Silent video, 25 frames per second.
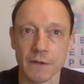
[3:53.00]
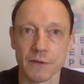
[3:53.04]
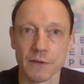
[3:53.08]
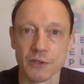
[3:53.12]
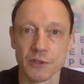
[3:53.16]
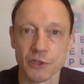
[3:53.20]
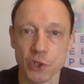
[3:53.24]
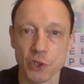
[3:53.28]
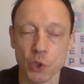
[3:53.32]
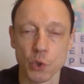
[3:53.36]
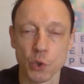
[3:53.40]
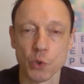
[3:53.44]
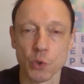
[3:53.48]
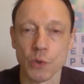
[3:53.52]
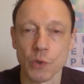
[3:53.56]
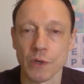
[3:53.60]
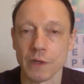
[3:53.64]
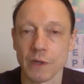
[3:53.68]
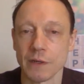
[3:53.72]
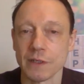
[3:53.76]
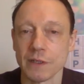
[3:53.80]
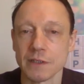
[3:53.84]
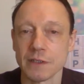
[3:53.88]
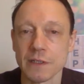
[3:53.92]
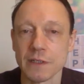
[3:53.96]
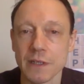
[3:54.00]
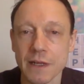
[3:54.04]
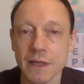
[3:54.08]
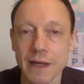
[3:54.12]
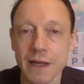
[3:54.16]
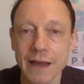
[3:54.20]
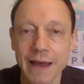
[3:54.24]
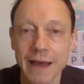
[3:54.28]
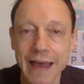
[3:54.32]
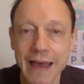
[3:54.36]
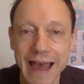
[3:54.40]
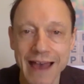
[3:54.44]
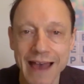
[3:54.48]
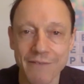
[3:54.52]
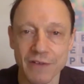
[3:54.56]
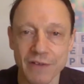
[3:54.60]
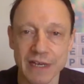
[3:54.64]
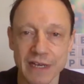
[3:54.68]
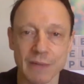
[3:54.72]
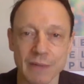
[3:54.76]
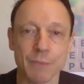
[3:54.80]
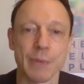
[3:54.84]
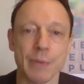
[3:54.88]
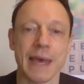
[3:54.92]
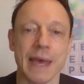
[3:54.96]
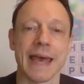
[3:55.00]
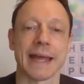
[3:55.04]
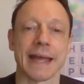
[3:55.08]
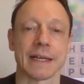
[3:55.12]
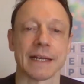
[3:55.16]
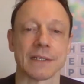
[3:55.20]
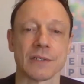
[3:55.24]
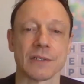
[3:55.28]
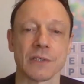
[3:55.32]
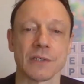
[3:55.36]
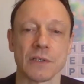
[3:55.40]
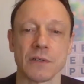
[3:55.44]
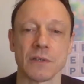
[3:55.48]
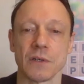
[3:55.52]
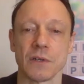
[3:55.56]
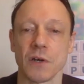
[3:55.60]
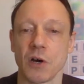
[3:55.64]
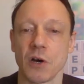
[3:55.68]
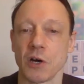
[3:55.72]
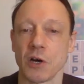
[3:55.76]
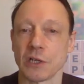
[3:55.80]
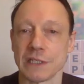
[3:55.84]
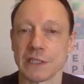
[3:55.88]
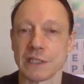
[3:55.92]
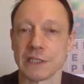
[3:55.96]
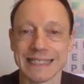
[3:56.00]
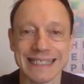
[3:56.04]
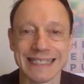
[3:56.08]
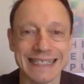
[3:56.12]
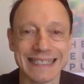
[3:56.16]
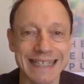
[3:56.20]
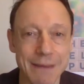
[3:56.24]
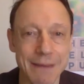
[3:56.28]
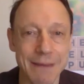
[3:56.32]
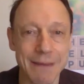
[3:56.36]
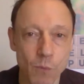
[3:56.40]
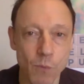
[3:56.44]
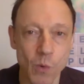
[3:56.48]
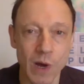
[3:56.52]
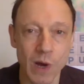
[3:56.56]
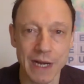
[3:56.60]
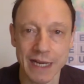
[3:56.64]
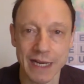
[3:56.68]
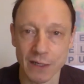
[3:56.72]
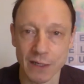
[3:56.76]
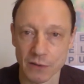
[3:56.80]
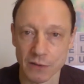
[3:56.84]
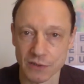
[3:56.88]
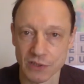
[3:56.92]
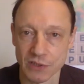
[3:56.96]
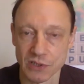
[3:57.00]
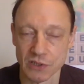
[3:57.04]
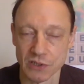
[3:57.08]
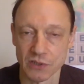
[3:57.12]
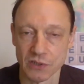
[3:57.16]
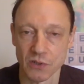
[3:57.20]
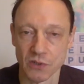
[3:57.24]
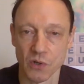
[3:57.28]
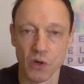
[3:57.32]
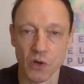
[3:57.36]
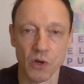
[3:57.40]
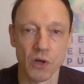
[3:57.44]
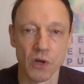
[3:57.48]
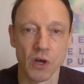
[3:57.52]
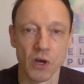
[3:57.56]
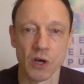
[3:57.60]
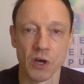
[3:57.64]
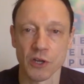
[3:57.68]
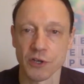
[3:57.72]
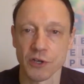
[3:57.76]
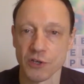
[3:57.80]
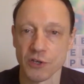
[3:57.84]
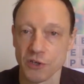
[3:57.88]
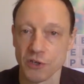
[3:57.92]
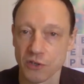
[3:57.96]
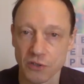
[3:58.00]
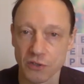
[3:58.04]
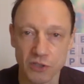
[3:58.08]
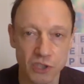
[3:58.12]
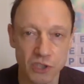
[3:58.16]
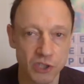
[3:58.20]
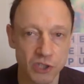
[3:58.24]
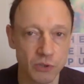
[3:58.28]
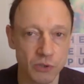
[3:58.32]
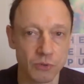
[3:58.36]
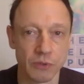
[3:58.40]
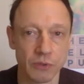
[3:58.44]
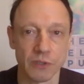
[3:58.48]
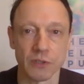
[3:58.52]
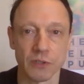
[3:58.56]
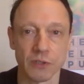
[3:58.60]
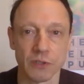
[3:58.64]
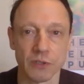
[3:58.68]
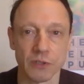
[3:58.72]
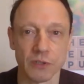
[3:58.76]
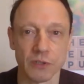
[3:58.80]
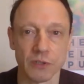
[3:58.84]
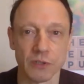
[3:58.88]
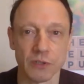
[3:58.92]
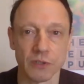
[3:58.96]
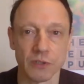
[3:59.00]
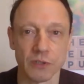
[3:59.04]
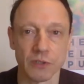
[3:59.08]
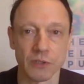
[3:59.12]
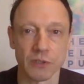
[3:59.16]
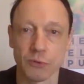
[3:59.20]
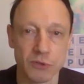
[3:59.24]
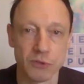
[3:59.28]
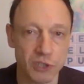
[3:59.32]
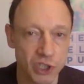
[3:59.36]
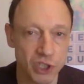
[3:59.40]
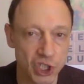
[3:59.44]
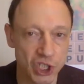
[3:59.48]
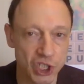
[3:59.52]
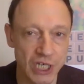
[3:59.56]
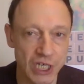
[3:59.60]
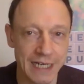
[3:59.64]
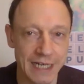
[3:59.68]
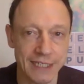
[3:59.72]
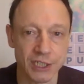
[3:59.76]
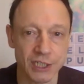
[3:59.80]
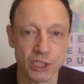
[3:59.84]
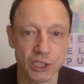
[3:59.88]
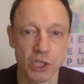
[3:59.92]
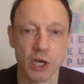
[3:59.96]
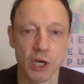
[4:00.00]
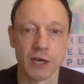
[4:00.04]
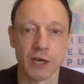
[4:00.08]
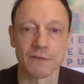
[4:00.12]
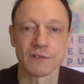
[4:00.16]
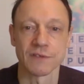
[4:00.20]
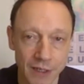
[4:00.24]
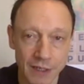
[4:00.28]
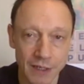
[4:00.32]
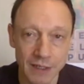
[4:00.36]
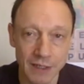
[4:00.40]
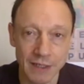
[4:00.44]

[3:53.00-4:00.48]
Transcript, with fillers: to have an impact on someone else. You write a book to change lives.